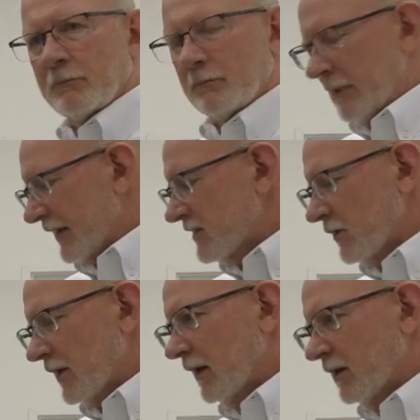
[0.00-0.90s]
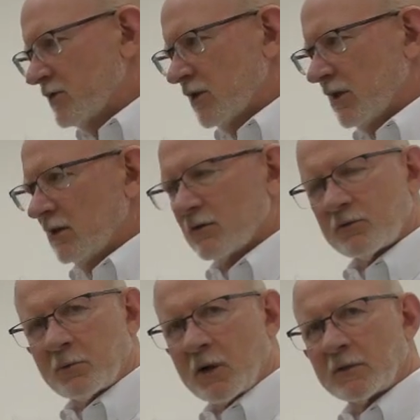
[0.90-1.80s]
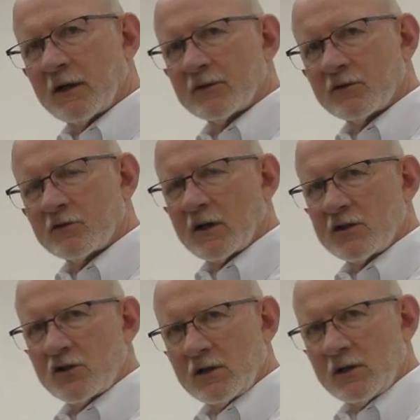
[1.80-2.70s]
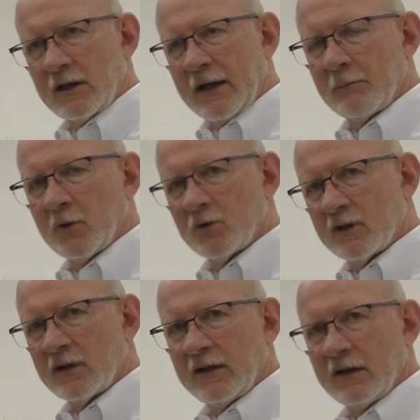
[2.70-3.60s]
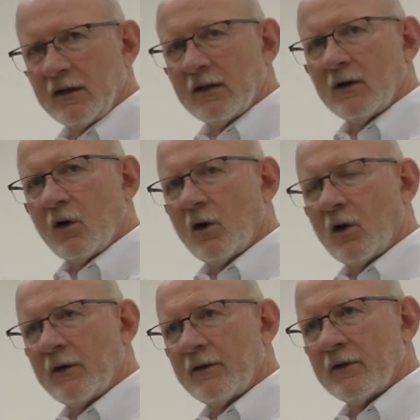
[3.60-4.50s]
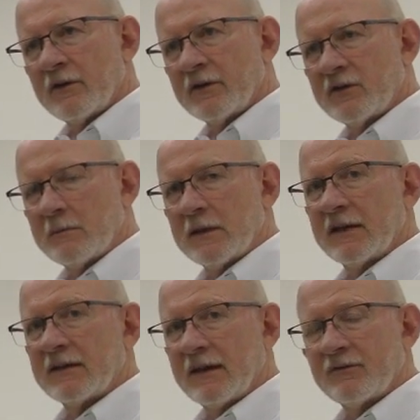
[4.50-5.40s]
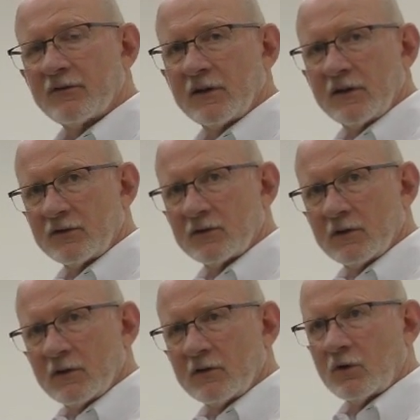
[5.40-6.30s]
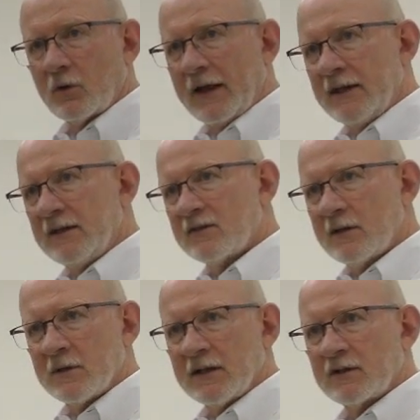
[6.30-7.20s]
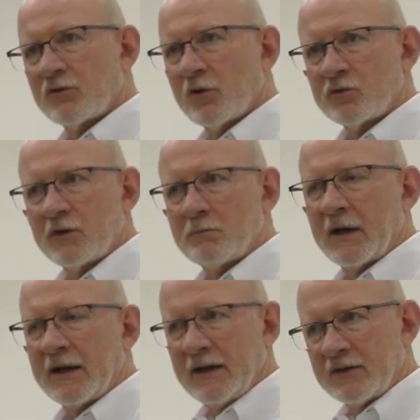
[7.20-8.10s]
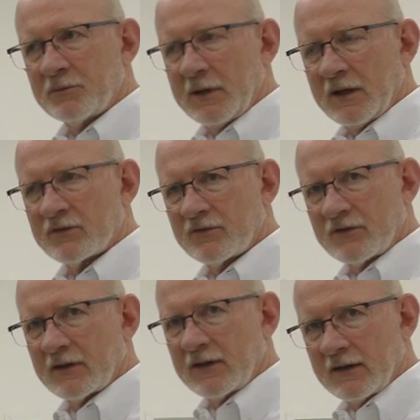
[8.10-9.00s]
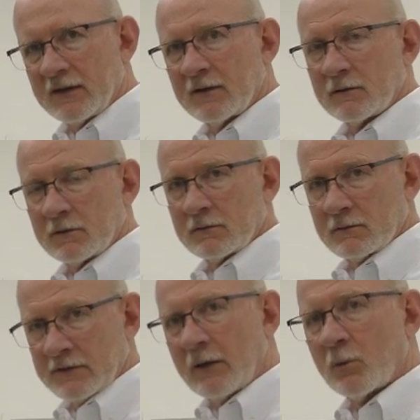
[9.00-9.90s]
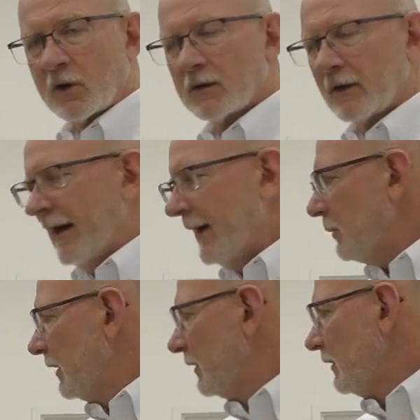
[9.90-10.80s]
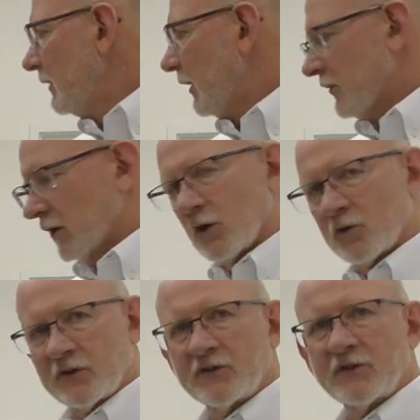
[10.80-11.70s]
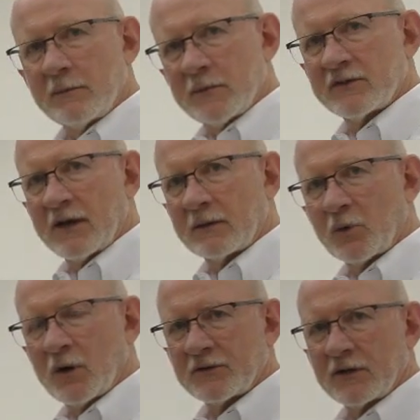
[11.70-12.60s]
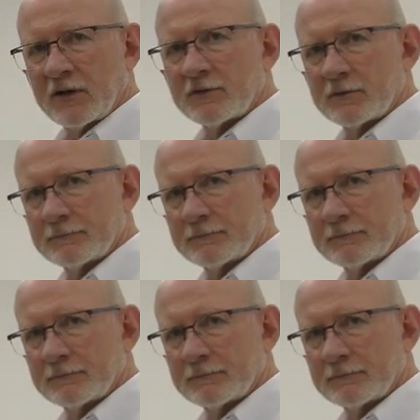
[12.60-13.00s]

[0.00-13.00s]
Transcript: bacteriology, sperm concentration, and motility on the semen that they freeze. So any semen that's frozen by an SPS affiliate network lab undergoes the same exact process.